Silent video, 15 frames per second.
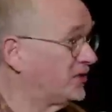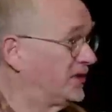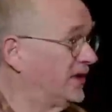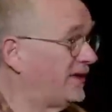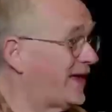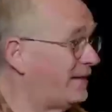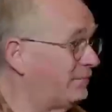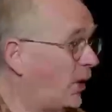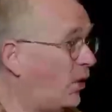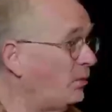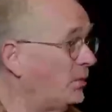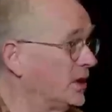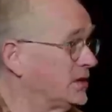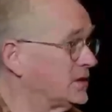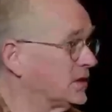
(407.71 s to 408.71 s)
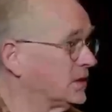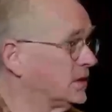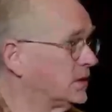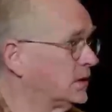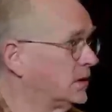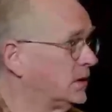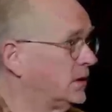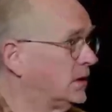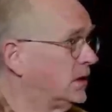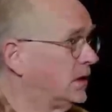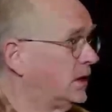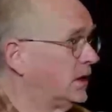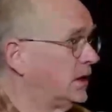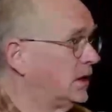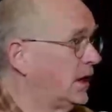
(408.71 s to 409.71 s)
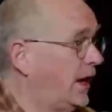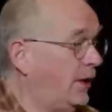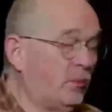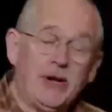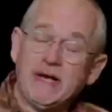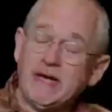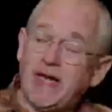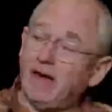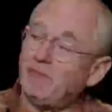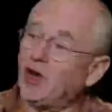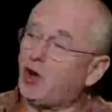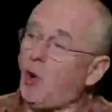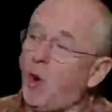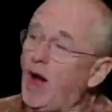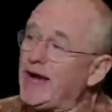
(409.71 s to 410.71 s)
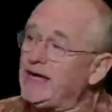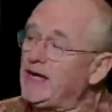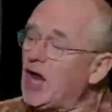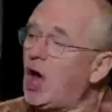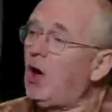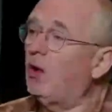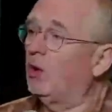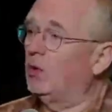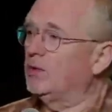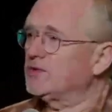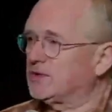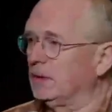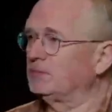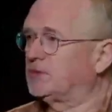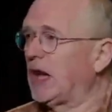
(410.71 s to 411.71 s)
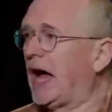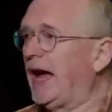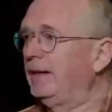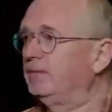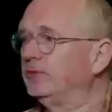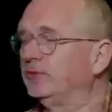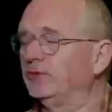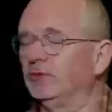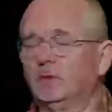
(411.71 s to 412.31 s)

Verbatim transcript: in that moment. And we never quite know sometimes.